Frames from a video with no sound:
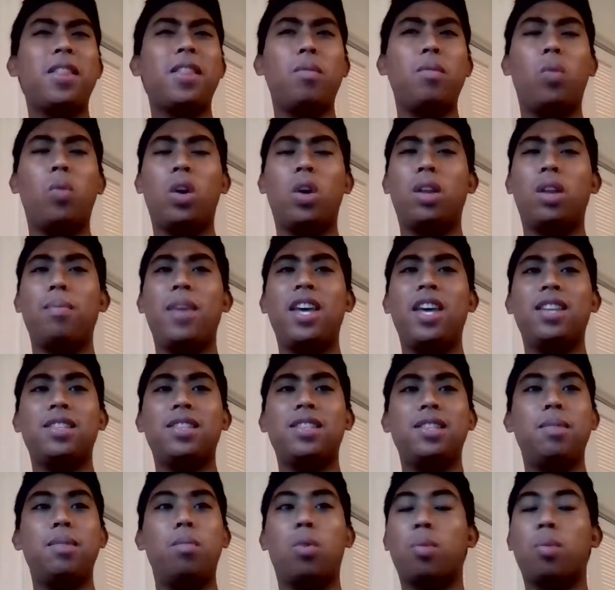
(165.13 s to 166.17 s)
they want to make it
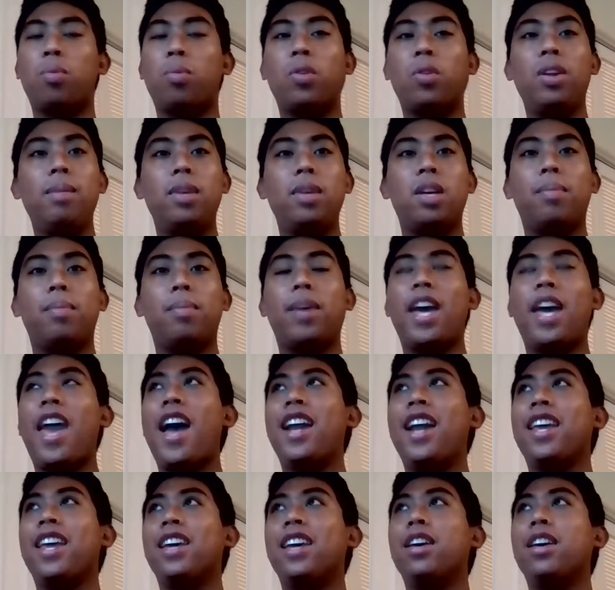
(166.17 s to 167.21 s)
seem more premium by
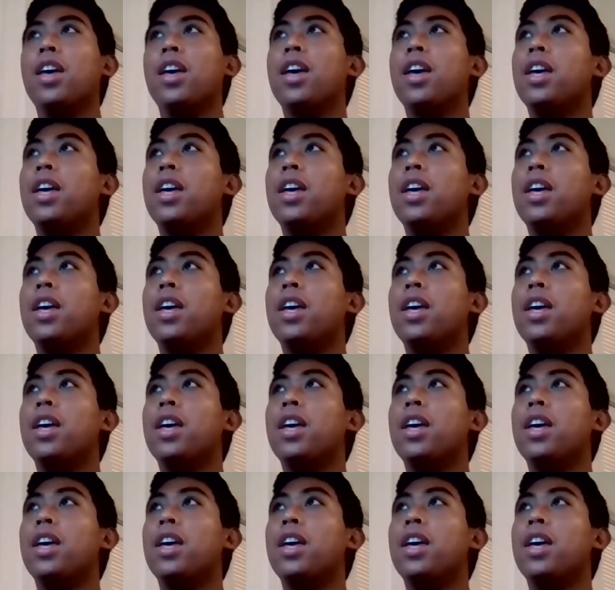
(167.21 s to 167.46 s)
adding